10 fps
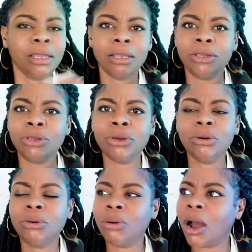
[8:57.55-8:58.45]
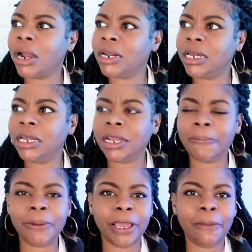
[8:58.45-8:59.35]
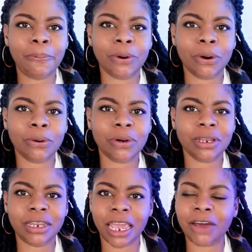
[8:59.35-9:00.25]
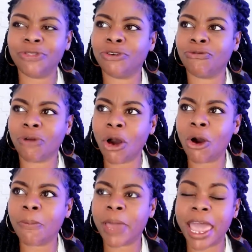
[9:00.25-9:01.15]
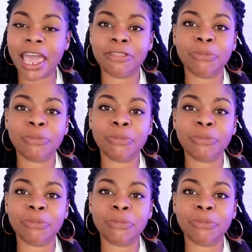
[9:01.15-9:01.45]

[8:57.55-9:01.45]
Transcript: you are leading people down the wrong path.